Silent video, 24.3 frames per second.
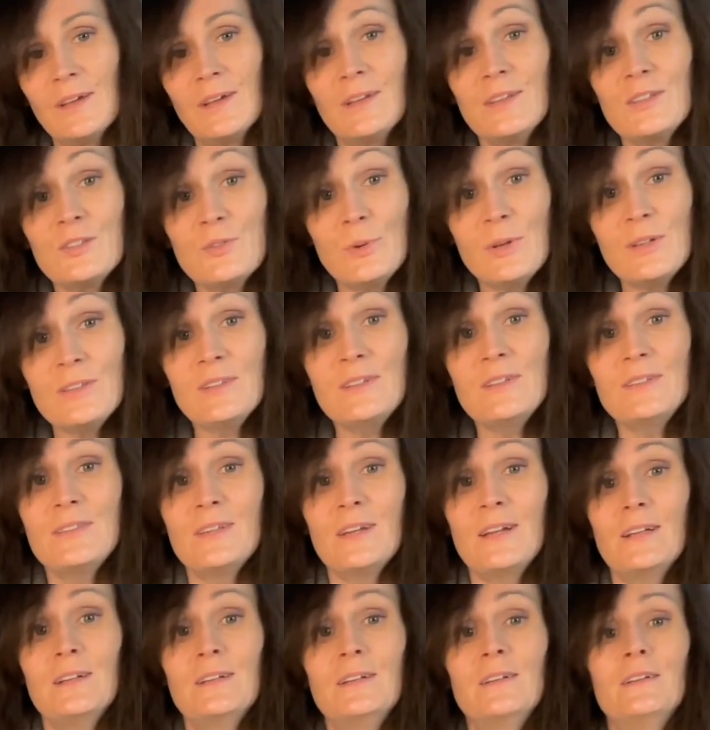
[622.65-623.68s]
So as I
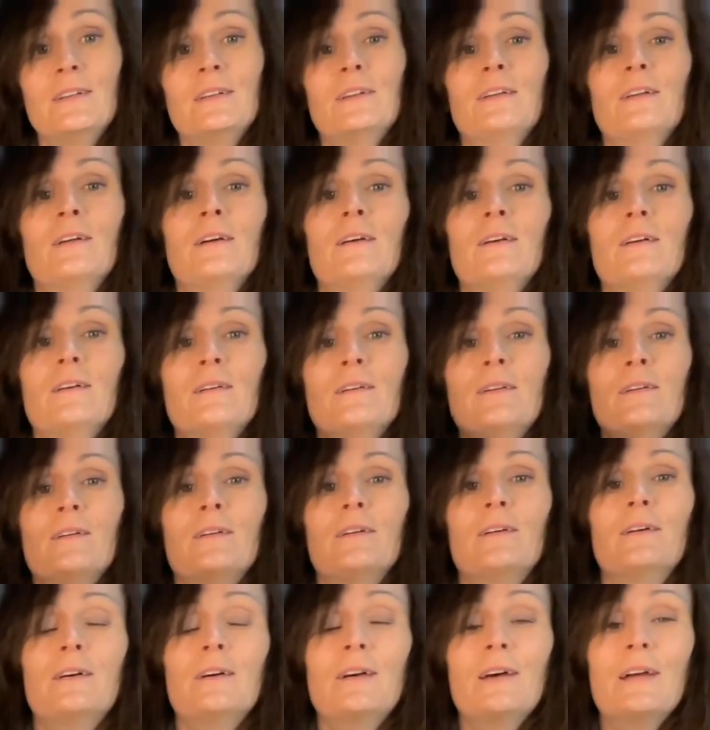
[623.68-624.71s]
said,
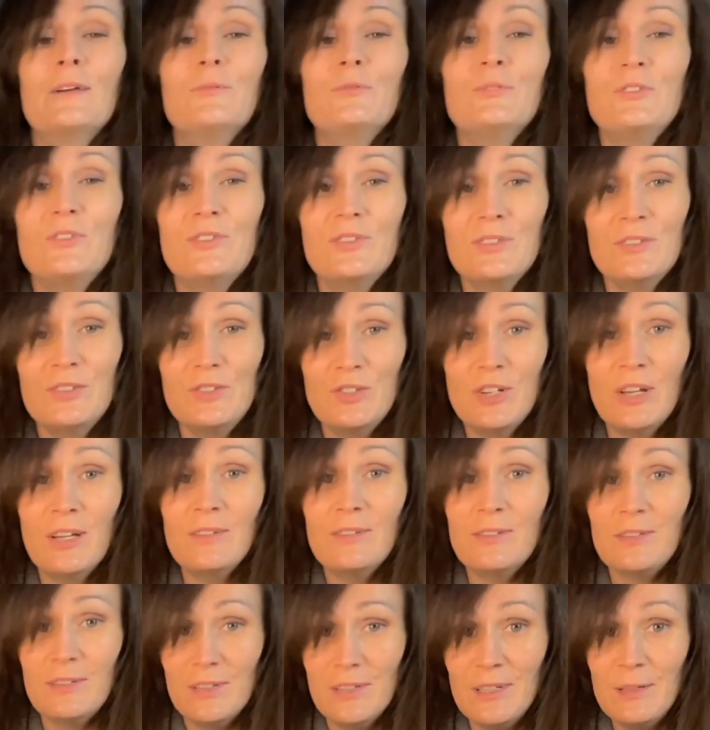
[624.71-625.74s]
I would
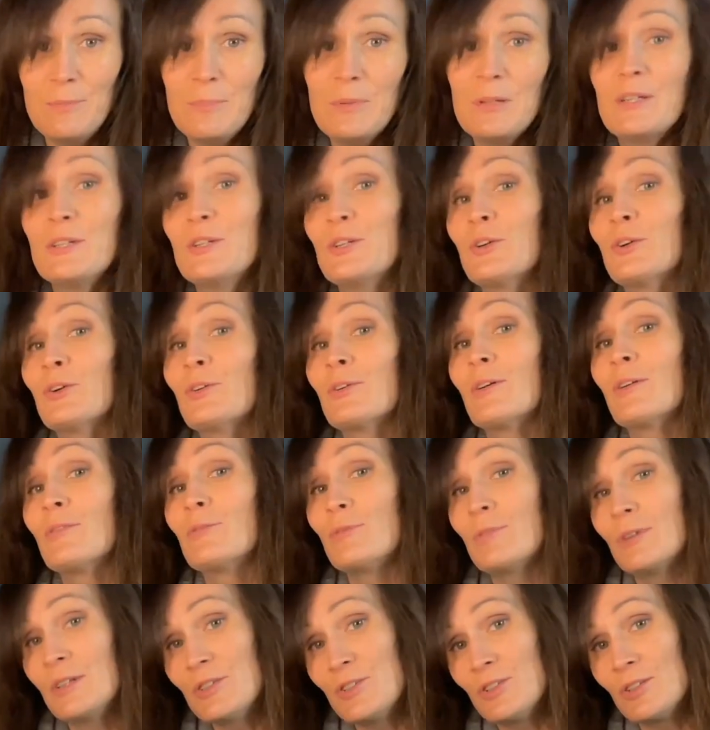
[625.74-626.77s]
suggest keeping your
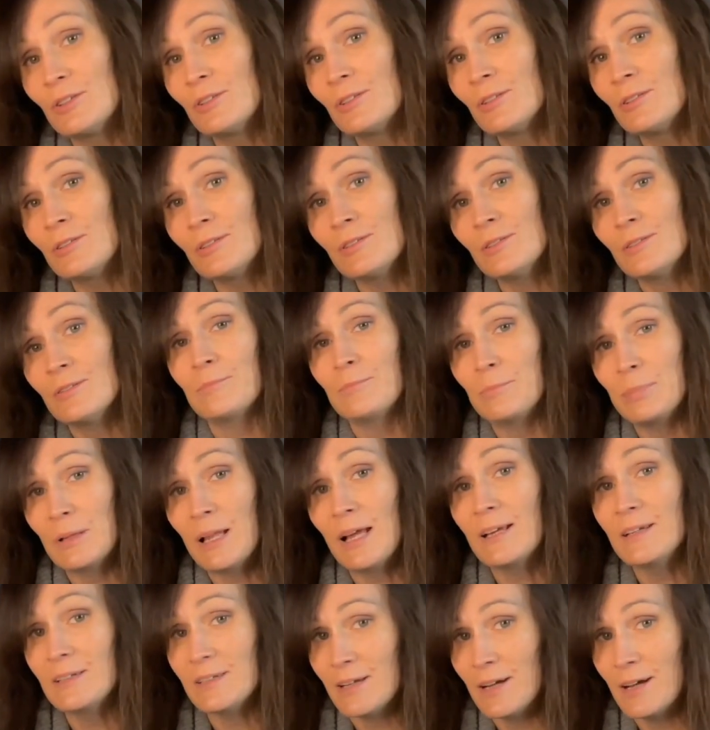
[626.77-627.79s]
original
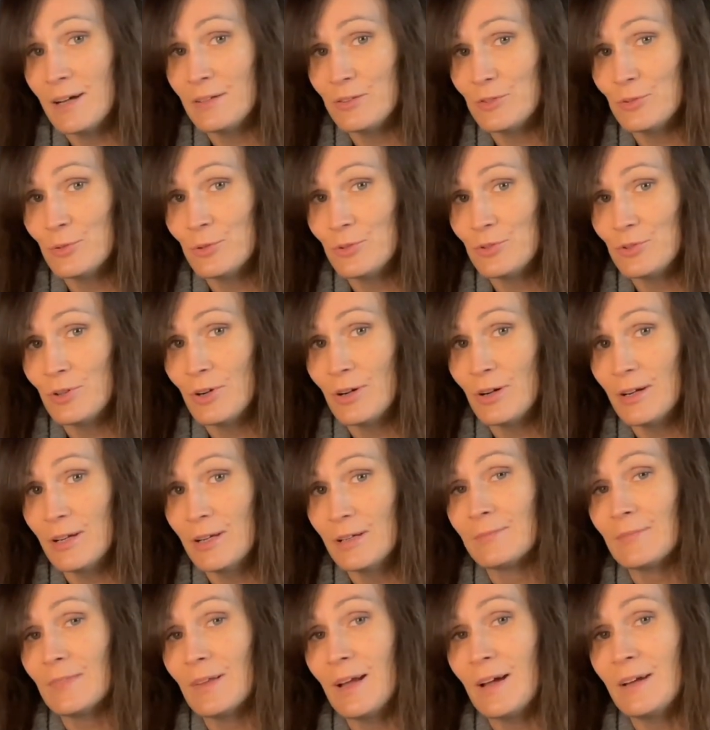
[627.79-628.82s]
blind contour
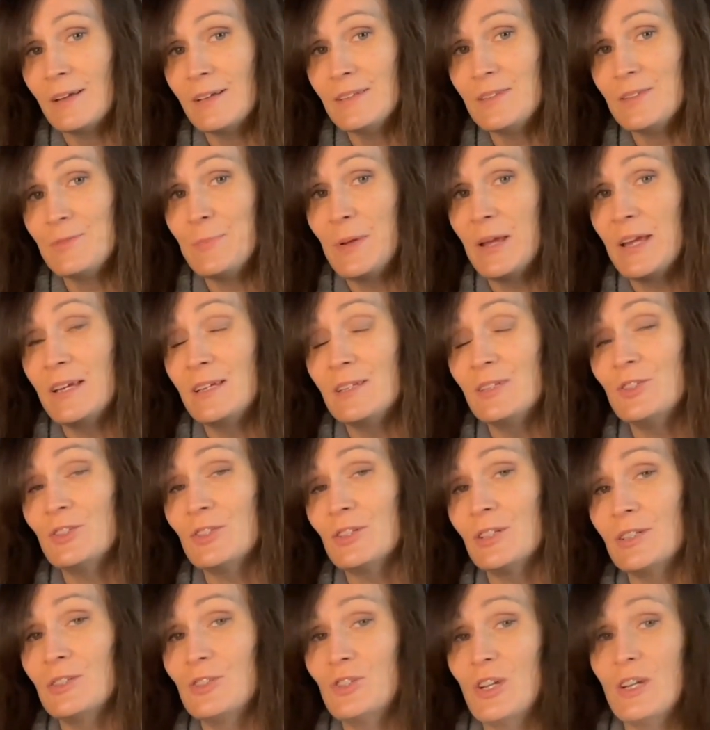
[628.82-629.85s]
drawing on its page
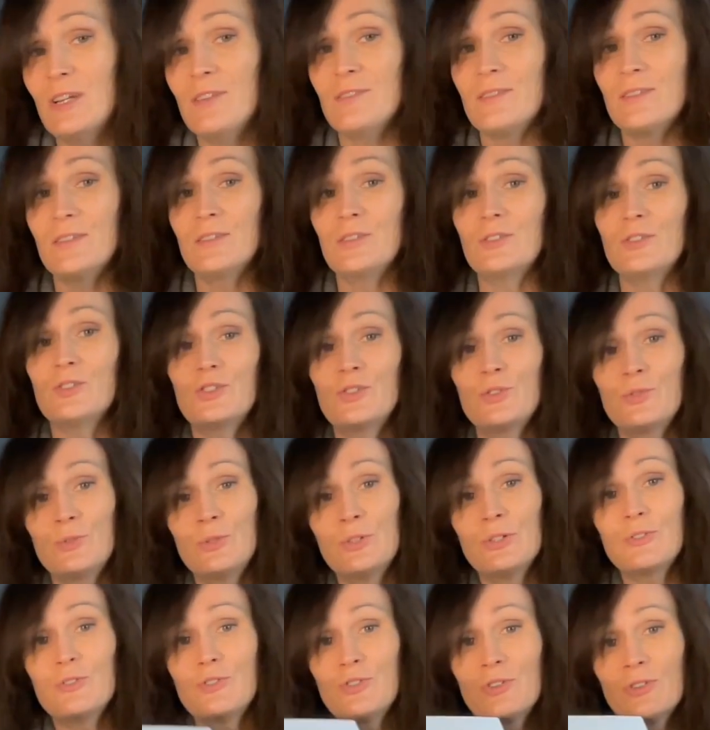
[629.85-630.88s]
adjacent to
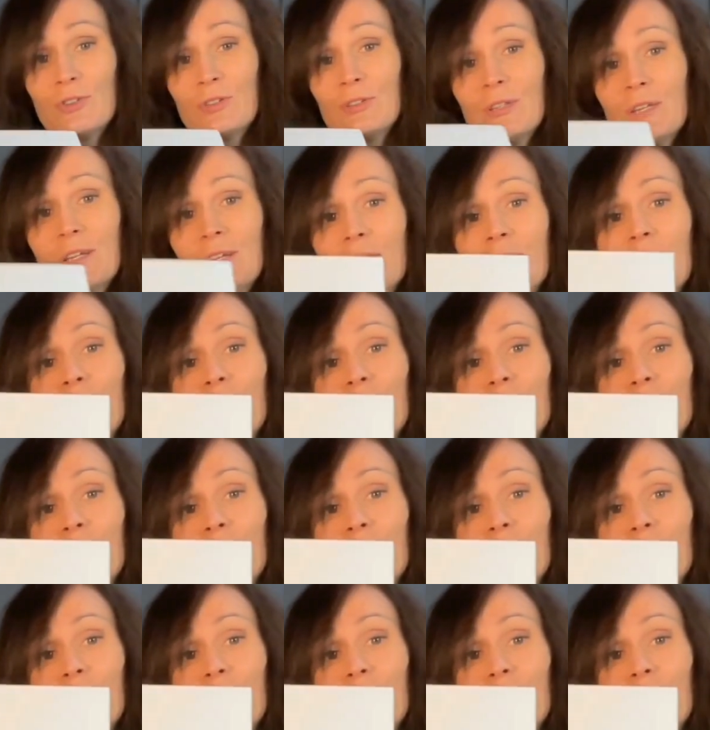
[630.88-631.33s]
your journaling,